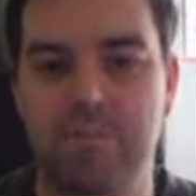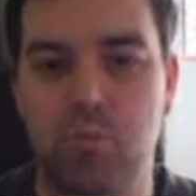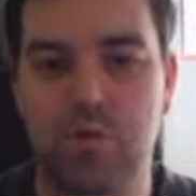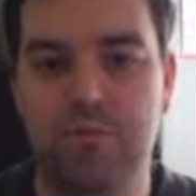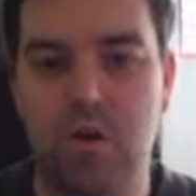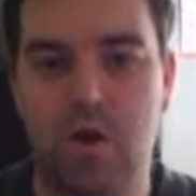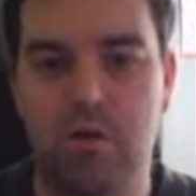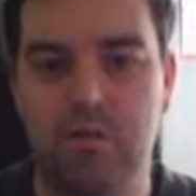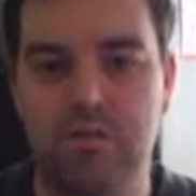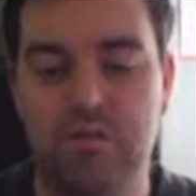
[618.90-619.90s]
we've got
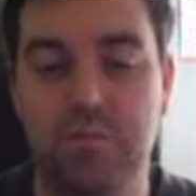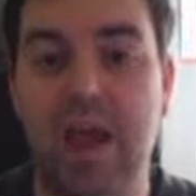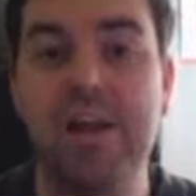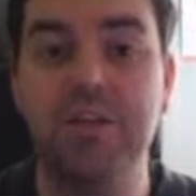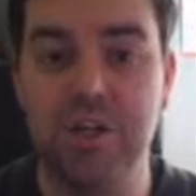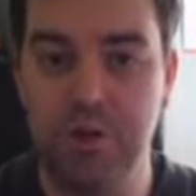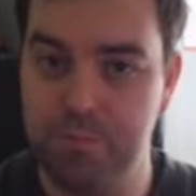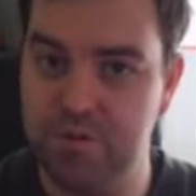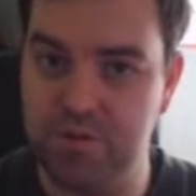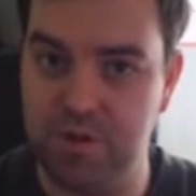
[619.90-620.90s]
some catching
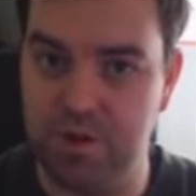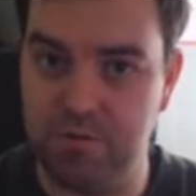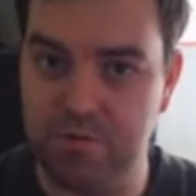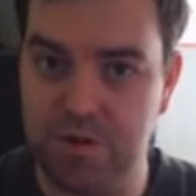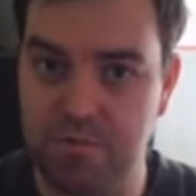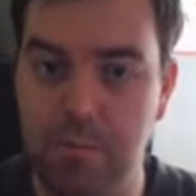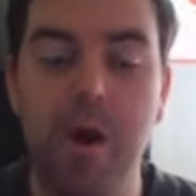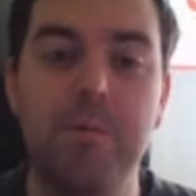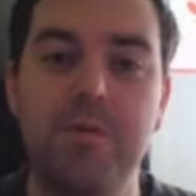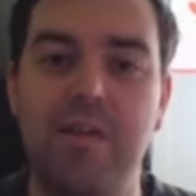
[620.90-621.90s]
up to do. So I'm
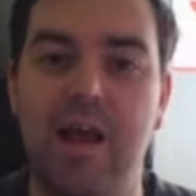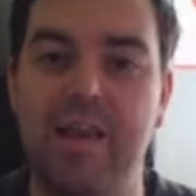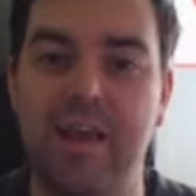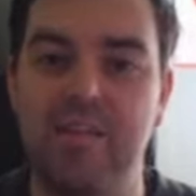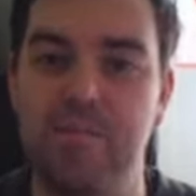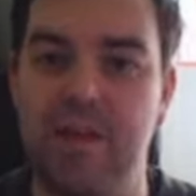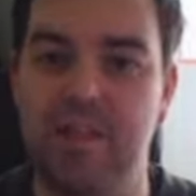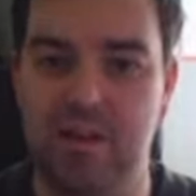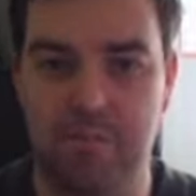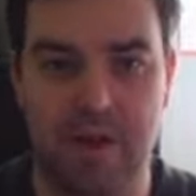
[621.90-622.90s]
hoping that I get to be a
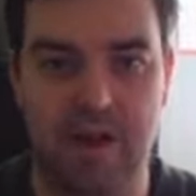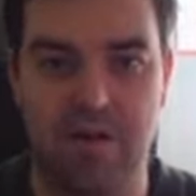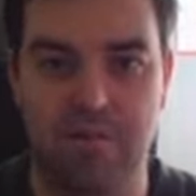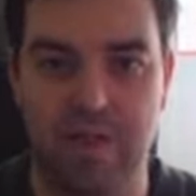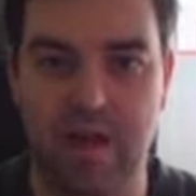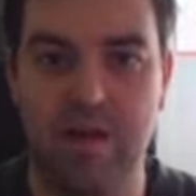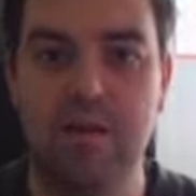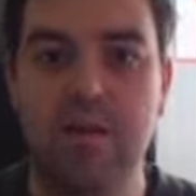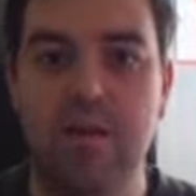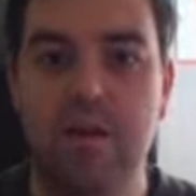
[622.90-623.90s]
little part of that.
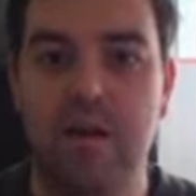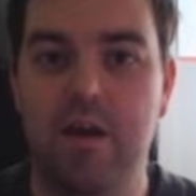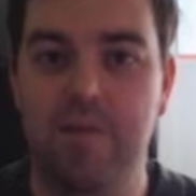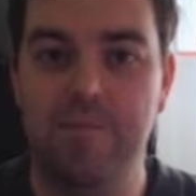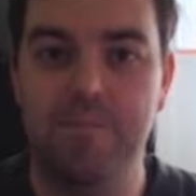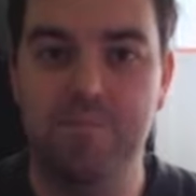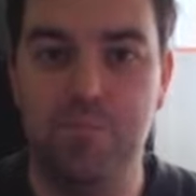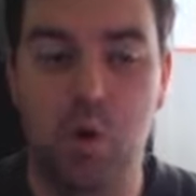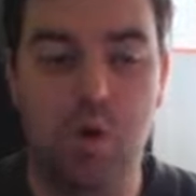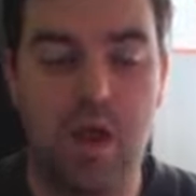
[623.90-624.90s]

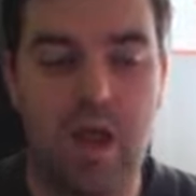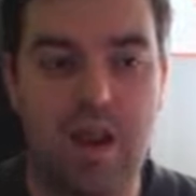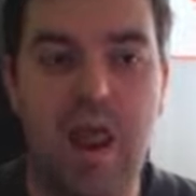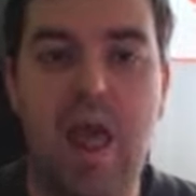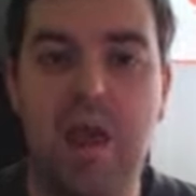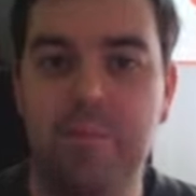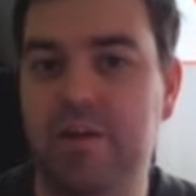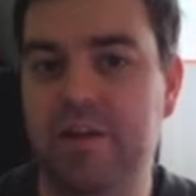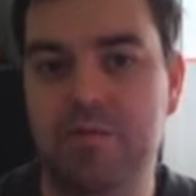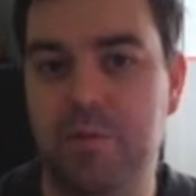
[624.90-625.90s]
But an
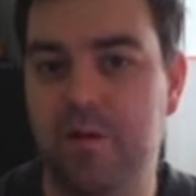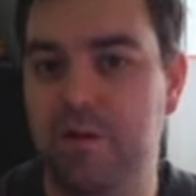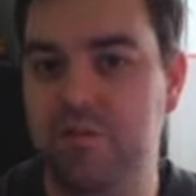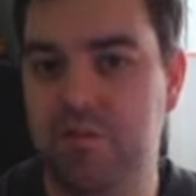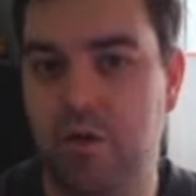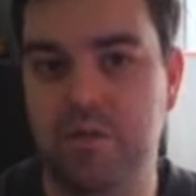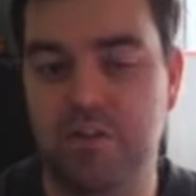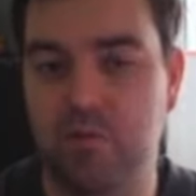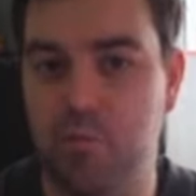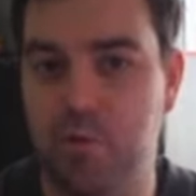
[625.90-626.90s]
epic experience going to
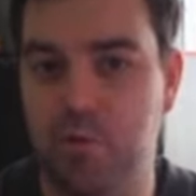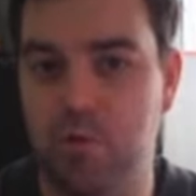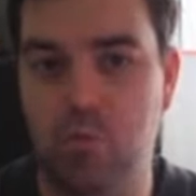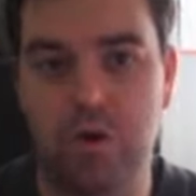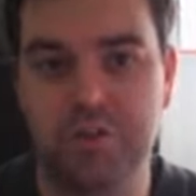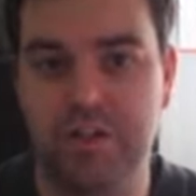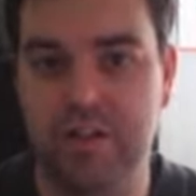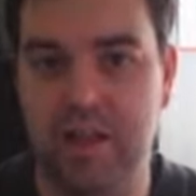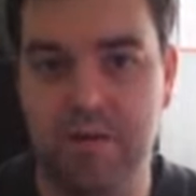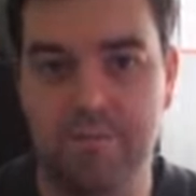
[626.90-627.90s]
Liverpool and watching
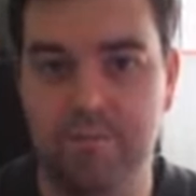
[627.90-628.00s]
that